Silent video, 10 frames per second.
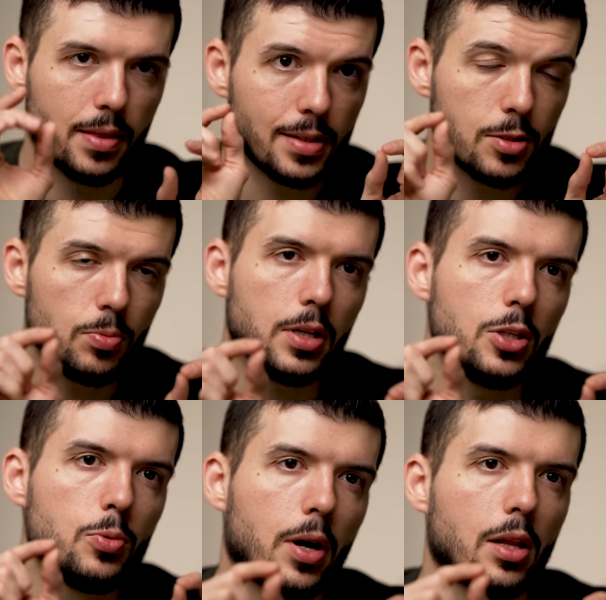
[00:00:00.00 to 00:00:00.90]
And this is what
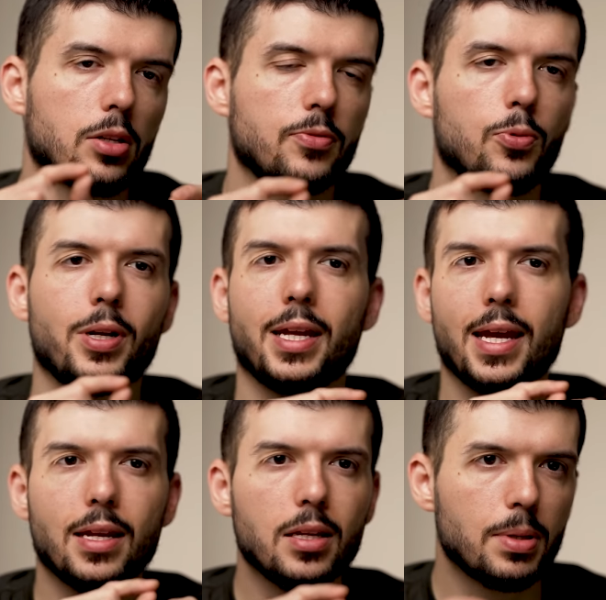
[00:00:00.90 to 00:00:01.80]
you wanna look for in
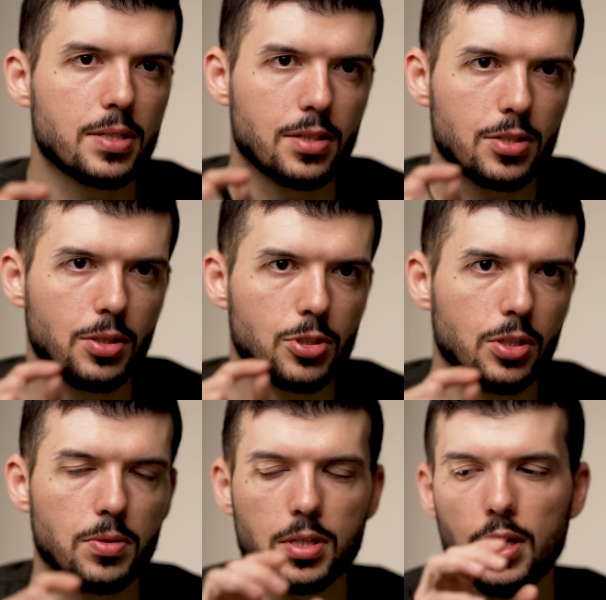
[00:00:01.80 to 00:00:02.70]
any business you choose.